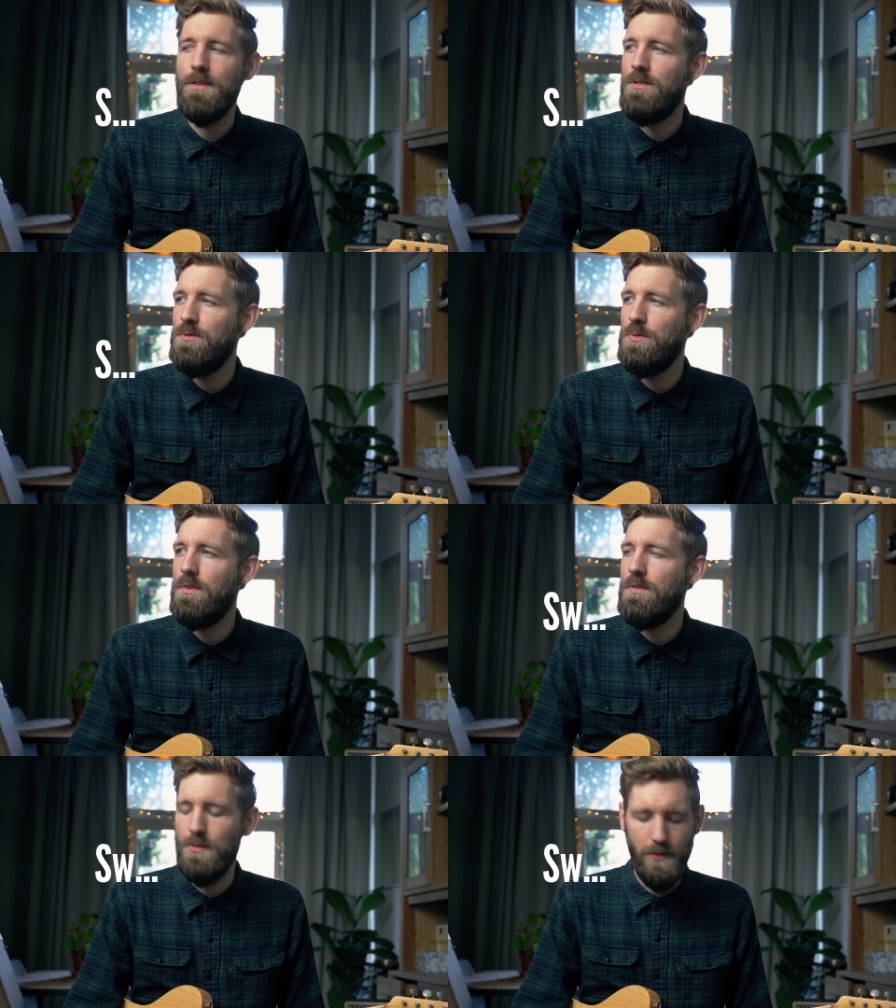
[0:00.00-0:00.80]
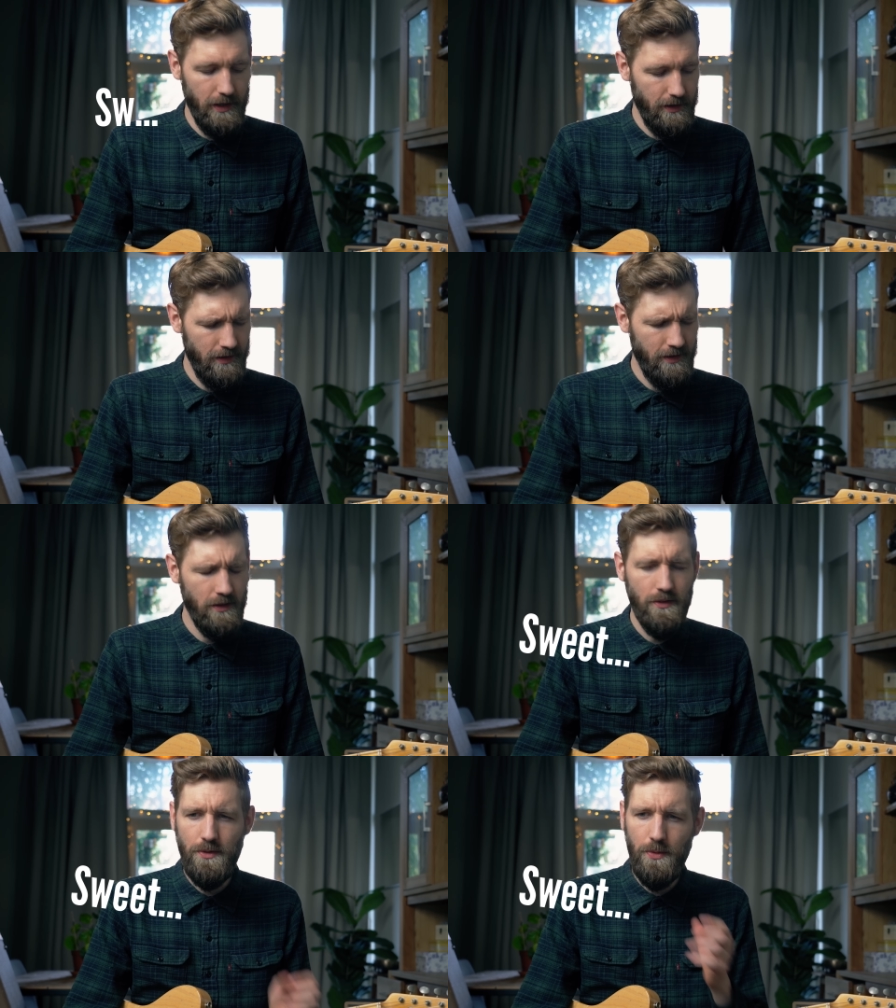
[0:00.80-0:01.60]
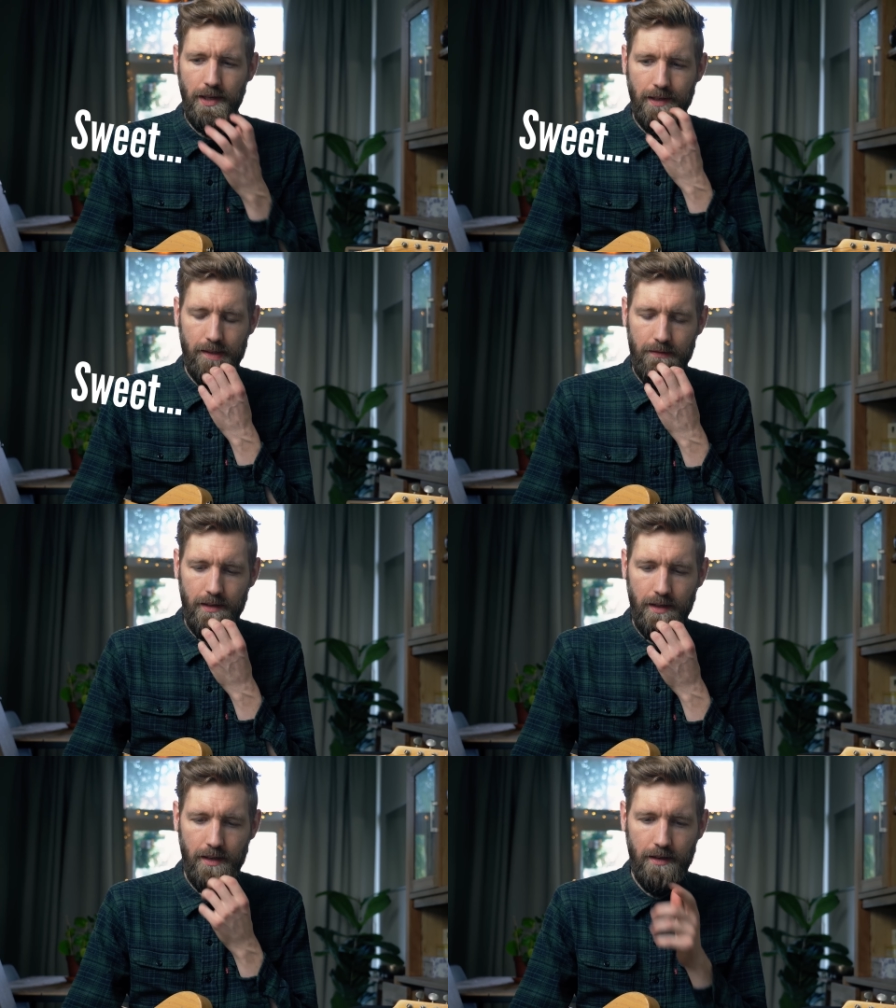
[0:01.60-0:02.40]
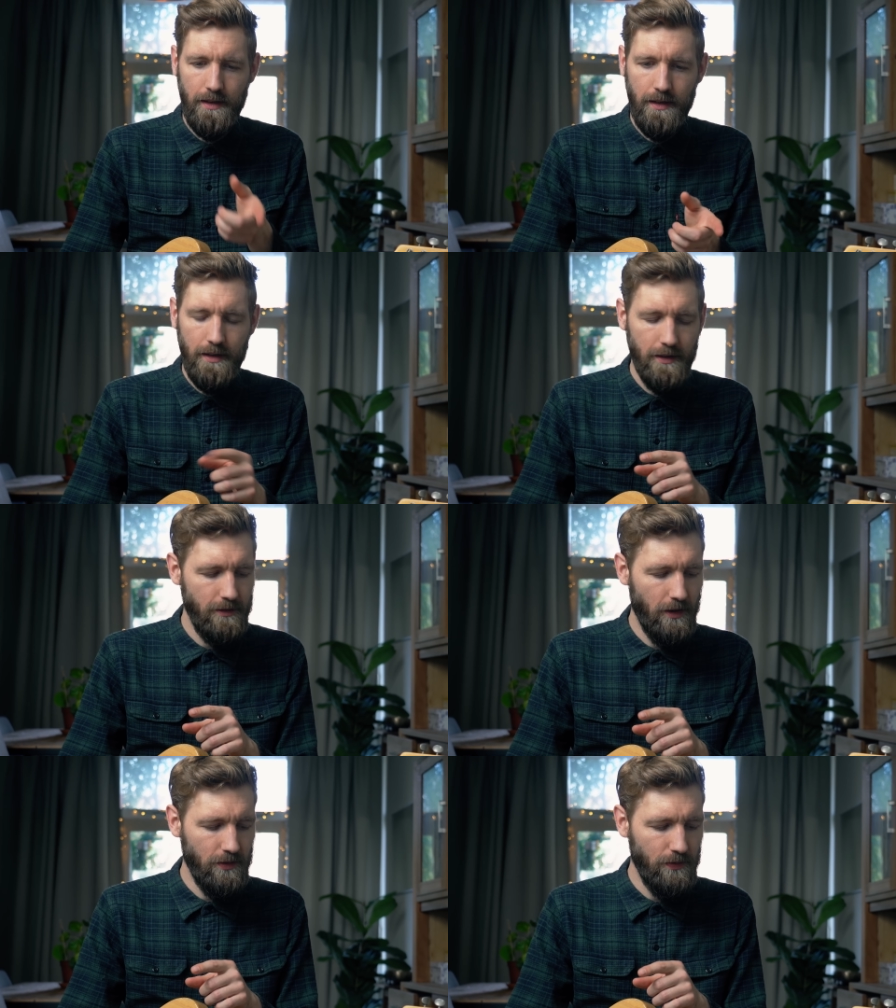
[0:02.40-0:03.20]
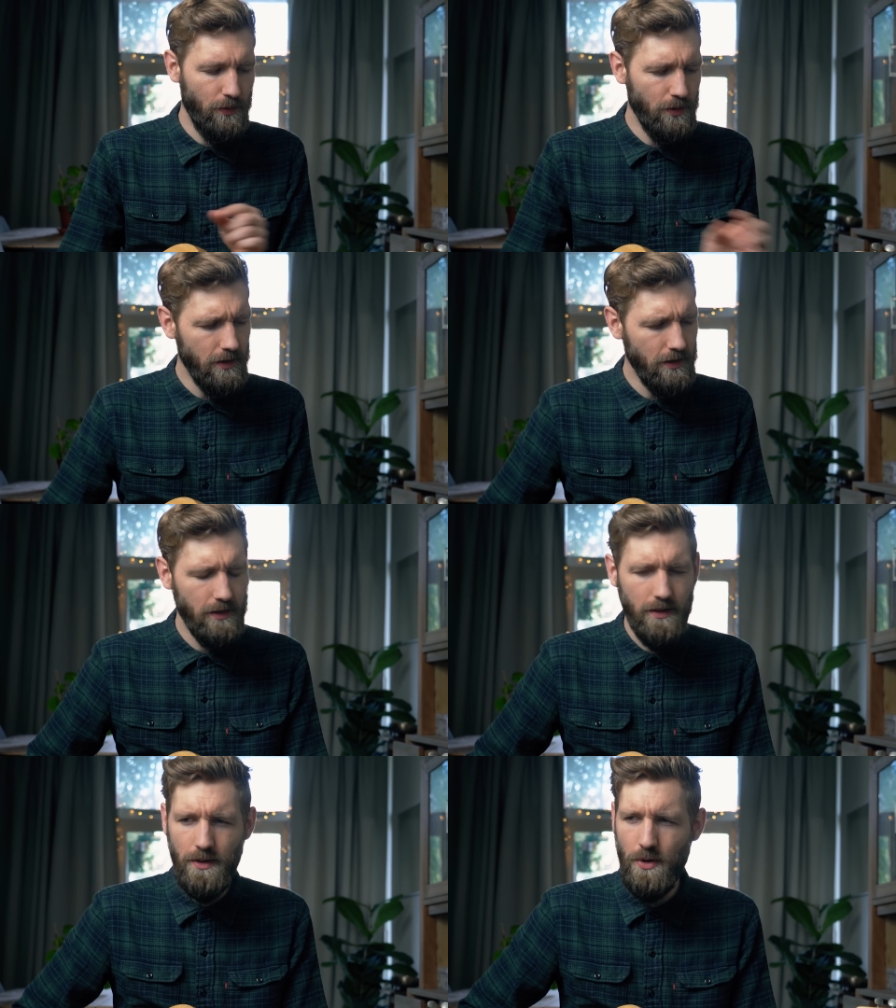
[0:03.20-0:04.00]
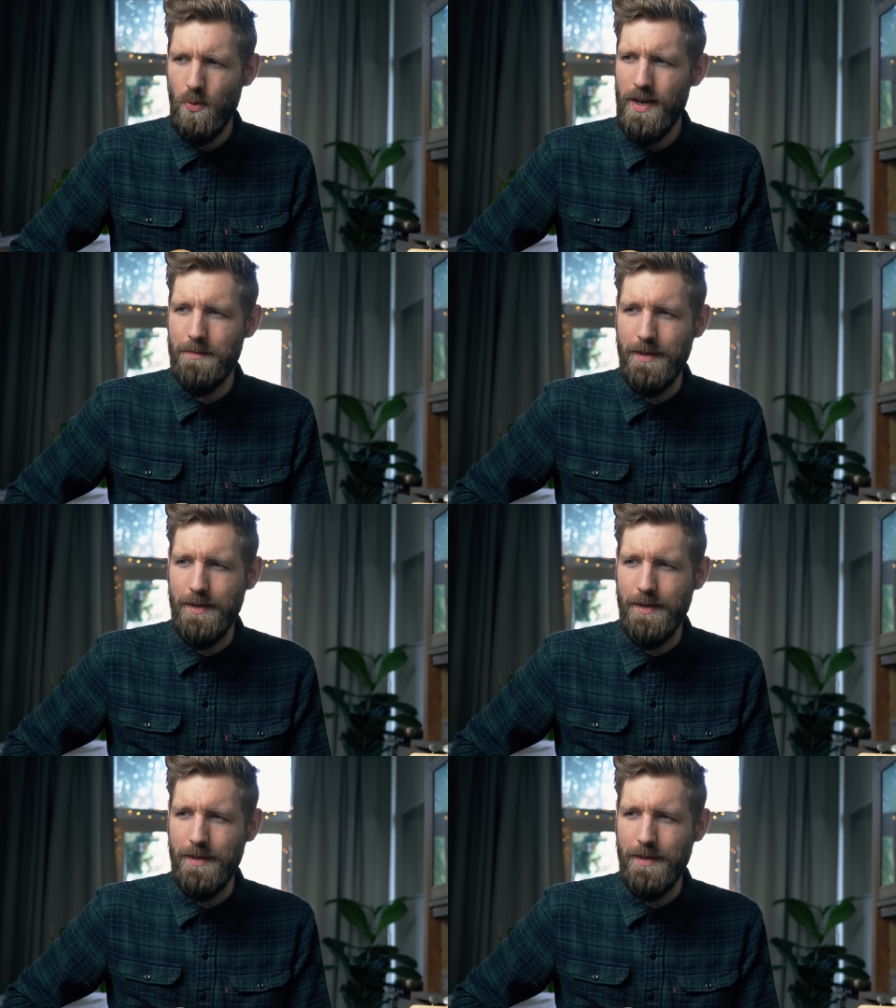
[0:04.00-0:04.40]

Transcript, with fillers: Su sweet, sweet. Sus4, wait a